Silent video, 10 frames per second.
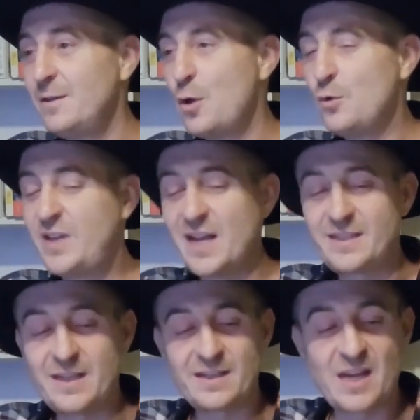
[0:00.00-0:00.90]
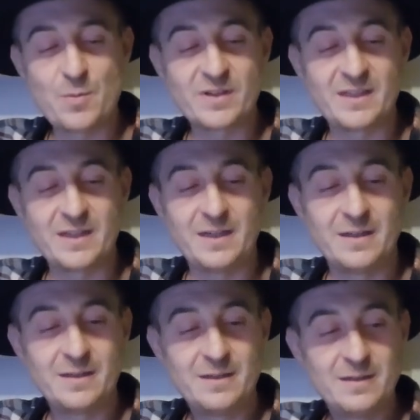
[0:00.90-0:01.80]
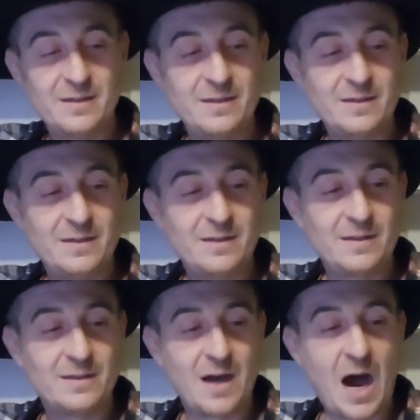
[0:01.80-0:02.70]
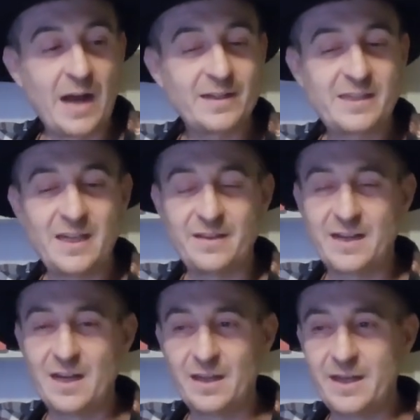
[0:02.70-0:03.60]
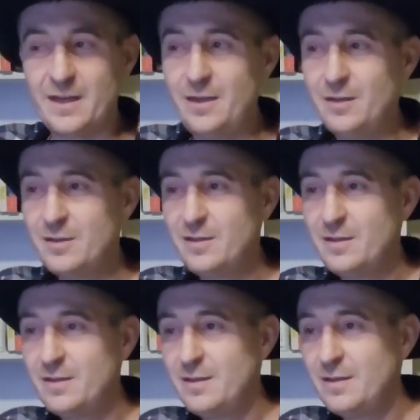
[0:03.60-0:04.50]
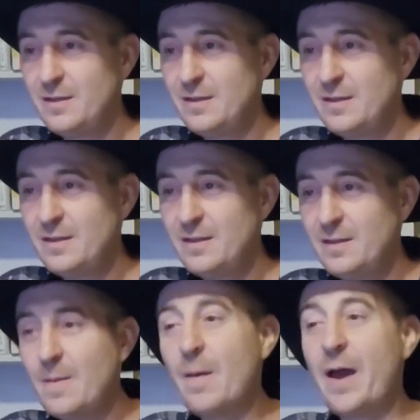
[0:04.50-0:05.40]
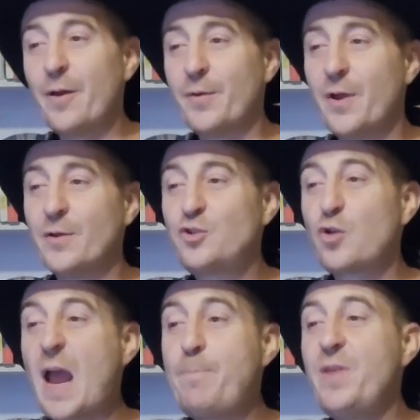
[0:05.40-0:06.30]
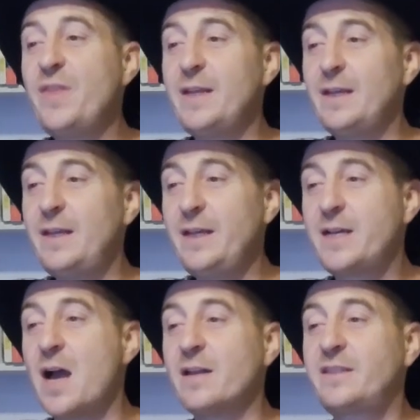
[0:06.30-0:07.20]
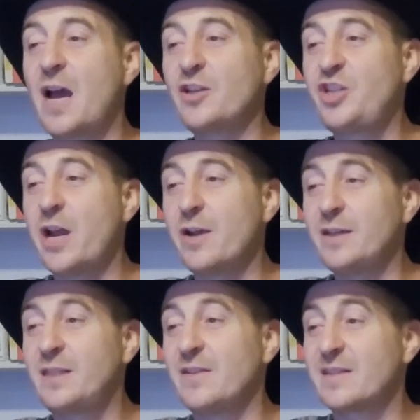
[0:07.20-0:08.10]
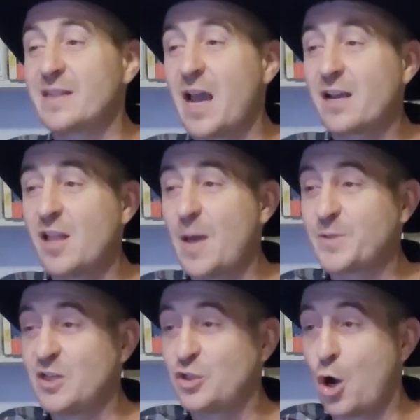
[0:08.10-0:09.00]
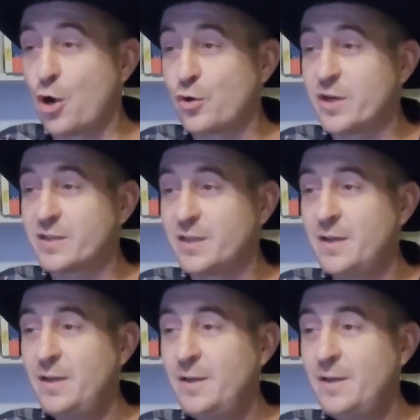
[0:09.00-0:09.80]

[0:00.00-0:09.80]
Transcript: Odysseus, that was the Odyssey and the Iliad? Oh, I don't know. Trapping the Hecatoncheires and the Cyclops in Tartarus.